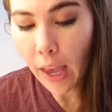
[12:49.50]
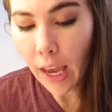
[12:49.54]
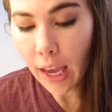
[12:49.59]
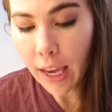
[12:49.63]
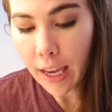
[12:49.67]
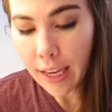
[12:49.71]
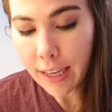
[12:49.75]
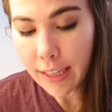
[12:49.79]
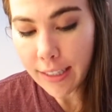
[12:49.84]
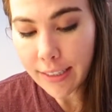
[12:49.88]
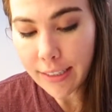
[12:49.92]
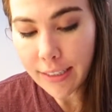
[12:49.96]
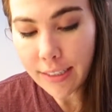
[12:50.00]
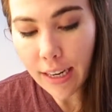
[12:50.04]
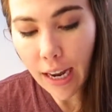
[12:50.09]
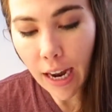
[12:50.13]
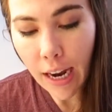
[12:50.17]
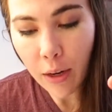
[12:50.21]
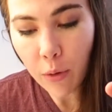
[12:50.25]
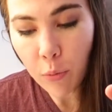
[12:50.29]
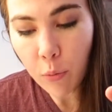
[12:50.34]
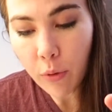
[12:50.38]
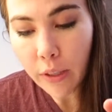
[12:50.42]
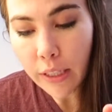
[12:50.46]
and
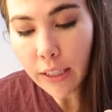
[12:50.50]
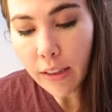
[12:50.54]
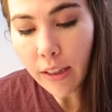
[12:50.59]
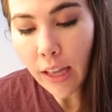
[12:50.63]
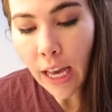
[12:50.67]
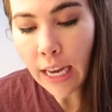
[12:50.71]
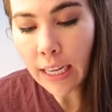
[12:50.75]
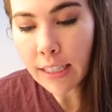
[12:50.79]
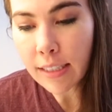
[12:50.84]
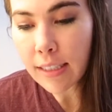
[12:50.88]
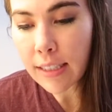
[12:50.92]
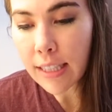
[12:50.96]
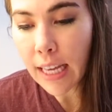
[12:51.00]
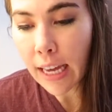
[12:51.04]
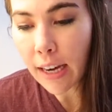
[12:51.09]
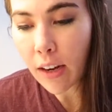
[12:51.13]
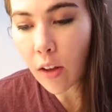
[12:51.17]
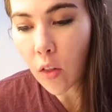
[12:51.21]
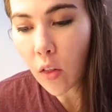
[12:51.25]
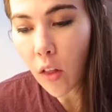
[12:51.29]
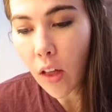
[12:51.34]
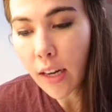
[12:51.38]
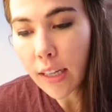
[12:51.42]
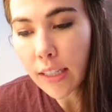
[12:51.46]
I realized
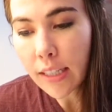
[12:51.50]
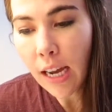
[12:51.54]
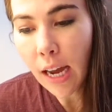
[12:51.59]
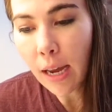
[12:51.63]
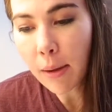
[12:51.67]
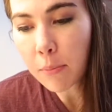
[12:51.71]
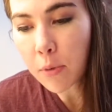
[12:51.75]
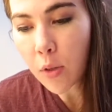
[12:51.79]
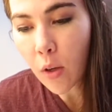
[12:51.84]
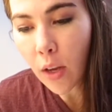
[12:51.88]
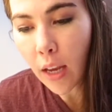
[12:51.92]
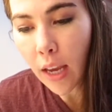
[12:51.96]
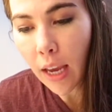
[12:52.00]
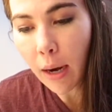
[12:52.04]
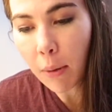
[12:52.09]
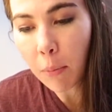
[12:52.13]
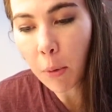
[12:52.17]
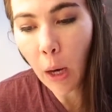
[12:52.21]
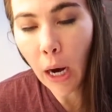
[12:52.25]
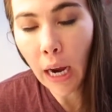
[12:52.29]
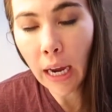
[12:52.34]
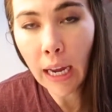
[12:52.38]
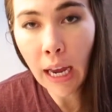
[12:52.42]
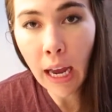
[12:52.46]
that a lot of times on
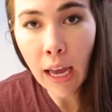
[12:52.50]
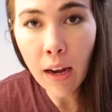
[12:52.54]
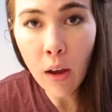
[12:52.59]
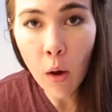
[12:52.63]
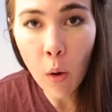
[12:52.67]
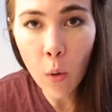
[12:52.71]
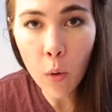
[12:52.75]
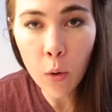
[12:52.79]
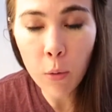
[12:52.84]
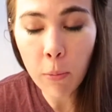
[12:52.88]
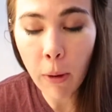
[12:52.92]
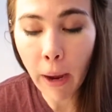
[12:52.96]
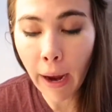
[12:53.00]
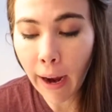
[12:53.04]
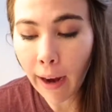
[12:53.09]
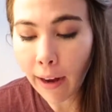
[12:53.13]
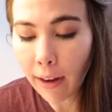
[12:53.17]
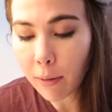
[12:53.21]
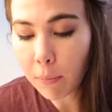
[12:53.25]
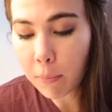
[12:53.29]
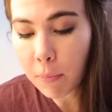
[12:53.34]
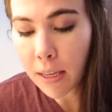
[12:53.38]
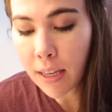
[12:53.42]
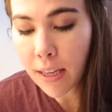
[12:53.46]
camera I kind of hold
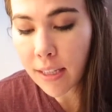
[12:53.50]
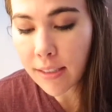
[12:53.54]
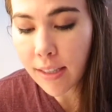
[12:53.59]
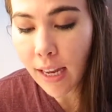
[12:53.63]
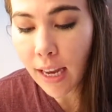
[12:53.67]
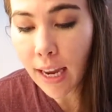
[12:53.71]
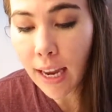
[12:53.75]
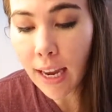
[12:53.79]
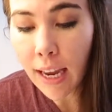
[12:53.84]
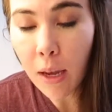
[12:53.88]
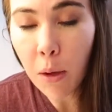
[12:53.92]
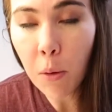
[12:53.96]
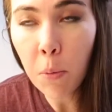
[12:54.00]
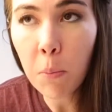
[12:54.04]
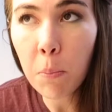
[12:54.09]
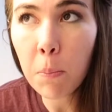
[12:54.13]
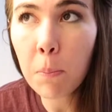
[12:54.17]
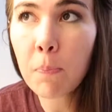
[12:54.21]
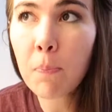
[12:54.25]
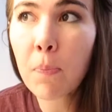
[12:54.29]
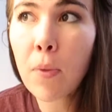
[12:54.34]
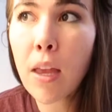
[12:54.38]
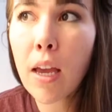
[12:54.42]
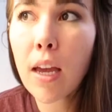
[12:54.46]
back because I
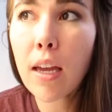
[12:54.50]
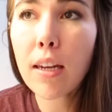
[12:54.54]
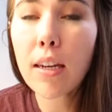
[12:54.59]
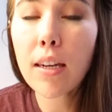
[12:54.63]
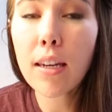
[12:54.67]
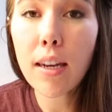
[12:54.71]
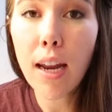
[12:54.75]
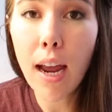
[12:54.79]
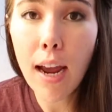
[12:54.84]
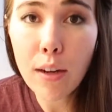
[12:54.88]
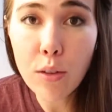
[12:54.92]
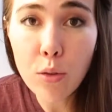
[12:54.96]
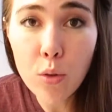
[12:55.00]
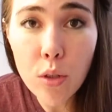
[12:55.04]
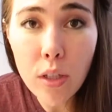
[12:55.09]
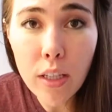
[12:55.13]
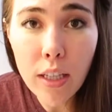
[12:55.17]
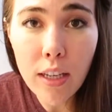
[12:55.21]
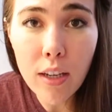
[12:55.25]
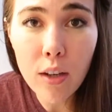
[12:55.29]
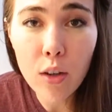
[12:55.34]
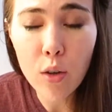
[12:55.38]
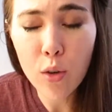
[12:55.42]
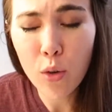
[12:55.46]
am
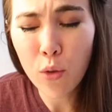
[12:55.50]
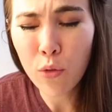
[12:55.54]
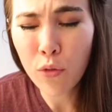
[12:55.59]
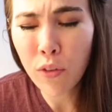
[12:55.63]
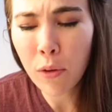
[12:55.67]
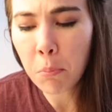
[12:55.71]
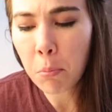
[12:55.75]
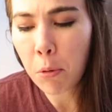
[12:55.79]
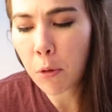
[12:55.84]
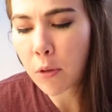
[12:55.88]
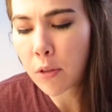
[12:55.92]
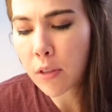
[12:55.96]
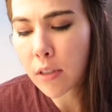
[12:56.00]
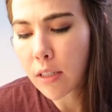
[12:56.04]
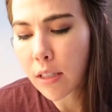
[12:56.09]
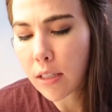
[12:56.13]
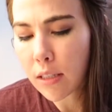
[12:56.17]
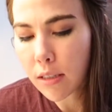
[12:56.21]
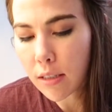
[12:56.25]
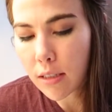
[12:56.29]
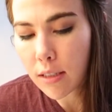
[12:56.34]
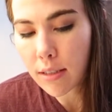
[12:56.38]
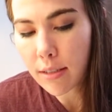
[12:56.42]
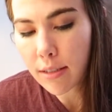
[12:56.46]
naturally a goofy
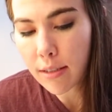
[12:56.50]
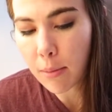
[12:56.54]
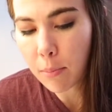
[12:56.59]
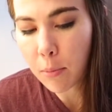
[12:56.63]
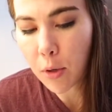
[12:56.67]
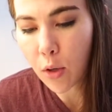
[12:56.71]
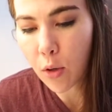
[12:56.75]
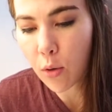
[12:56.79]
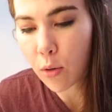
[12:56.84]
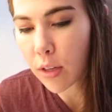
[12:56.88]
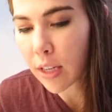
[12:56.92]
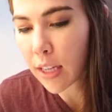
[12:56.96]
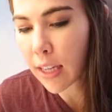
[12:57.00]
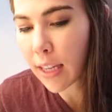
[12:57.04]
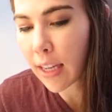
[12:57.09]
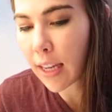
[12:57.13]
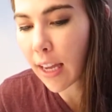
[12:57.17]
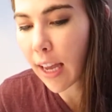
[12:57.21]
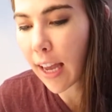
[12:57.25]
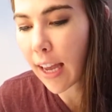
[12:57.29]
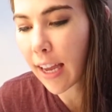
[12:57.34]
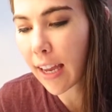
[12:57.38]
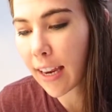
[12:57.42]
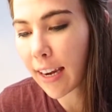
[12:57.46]
person to some
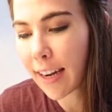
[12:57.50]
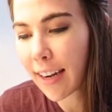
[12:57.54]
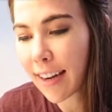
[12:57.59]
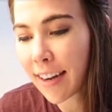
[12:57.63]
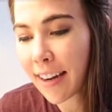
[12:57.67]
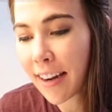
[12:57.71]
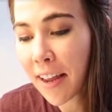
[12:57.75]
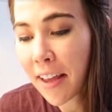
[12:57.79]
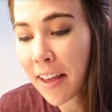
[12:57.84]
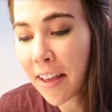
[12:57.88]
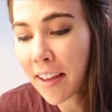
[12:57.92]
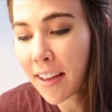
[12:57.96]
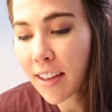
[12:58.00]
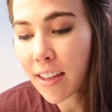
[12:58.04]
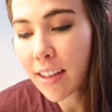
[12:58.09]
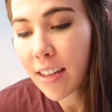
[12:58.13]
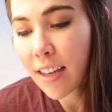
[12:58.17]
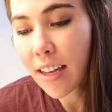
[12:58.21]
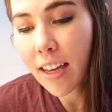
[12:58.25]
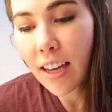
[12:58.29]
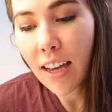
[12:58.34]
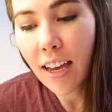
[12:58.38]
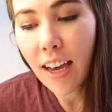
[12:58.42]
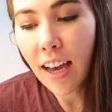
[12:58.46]
degree, and
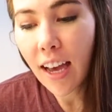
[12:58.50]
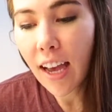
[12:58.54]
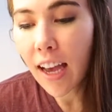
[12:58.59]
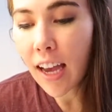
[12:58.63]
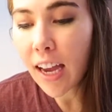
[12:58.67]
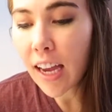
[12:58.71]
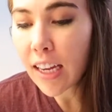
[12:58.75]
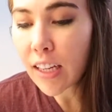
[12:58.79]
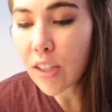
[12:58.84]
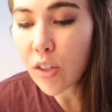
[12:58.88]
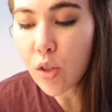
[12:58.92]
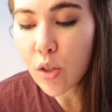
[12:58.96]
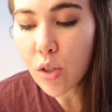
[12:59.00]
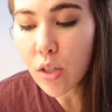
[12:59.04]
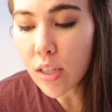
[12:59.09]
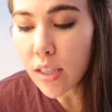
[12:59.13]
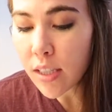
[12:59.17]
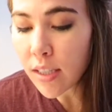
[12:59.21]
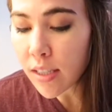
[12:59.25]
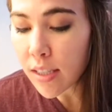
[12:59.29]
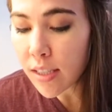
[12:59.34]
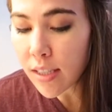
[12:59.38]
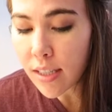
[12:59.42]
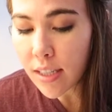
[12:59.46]
it's
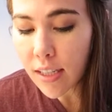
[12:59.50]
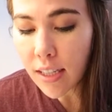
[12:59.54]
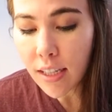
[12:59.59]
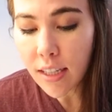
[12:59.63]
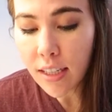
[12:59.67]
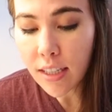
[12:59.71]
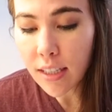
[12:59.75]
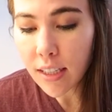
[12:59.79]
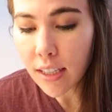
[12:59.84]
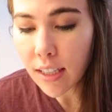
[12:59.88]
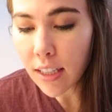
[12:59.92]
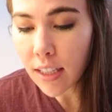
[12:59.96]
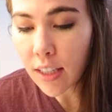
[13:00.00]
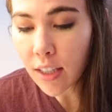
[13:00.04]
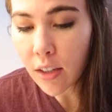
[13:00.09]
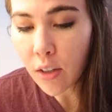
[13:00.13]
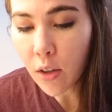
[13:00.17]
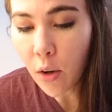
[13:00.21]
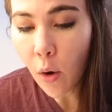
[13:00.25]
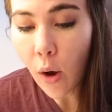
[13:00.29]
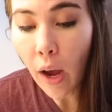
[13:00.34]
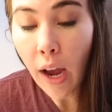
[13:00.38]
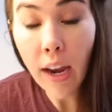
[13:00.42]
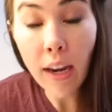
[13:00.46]
just, you
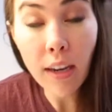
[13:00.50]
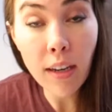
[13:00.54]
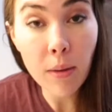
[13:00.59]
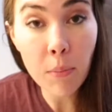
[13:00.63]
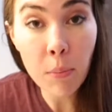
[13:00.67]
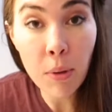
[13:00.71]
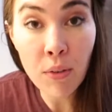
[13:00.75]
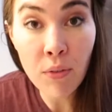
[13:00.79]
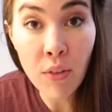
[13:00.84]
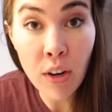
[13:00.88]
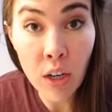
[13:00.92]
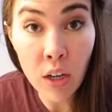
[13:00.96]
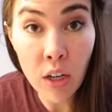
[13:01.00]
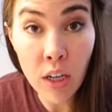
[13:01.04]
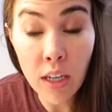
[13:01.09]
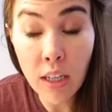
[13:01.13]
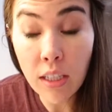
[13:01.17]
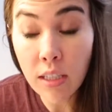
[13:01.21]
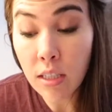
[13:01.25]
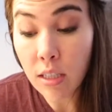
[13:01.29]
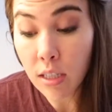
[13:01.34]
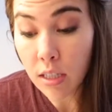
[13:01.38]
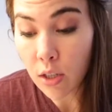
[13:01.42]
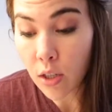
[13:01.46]
know, I can be
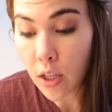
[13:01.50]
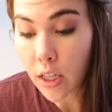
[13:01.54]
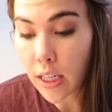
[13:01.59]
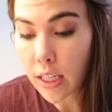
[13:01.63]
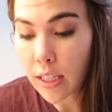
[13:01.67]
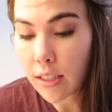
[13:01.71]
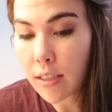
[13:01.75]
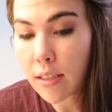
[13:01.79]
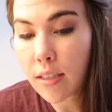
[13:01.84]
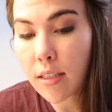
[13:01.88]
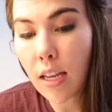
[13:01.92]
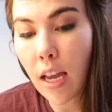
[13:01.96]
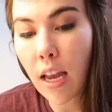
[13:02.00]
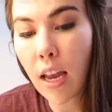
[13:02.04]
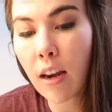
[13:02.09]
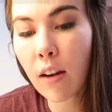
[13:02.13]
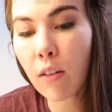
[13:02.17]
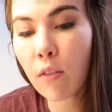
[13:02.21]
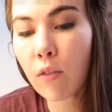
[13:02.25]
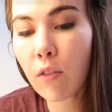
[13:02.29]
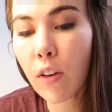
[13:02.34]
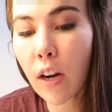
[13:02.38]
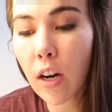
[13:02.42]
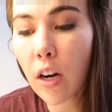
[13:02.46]
very serious
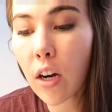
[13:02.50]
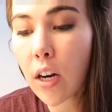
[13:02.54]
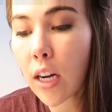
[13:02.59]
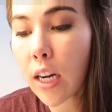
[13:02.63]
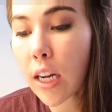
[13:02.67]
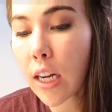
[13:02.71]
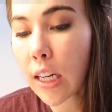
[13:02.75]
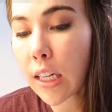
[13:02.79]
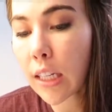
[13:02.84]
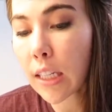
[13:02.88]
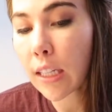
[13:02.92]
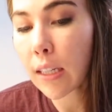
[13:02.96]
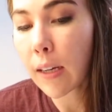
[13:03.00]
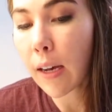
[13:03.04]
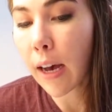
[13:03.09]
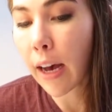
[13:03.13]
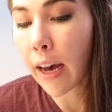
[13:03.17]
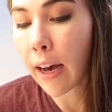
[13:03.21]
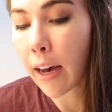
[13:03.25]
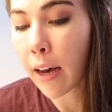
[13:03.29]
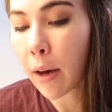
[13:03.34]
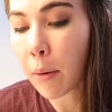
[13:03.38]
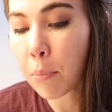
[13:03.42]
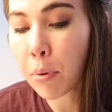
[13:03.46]
and very
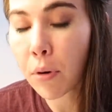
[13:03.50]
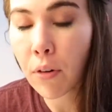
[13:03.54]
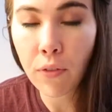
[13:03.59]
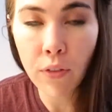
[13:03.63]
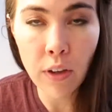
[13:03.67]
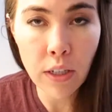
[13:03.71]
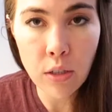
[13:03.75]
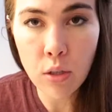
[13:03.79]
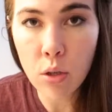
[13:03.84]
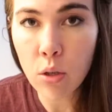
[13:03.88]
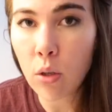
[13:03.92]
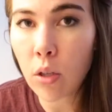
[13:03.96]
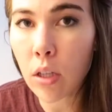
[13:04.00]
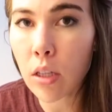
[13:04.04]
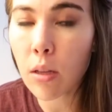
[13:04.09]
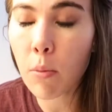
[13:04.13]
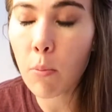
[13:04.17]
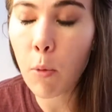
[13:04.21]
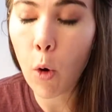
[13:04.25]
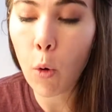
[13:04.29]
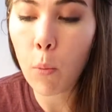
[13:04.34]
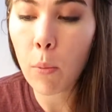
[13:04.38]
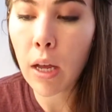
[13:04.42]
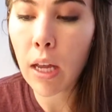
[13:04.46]
professional in the
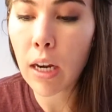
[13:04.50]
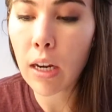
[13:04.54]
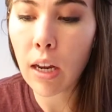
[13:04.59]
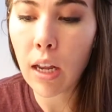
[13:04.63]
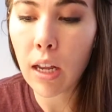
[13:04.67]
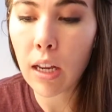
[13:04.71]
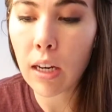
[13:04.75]
moment,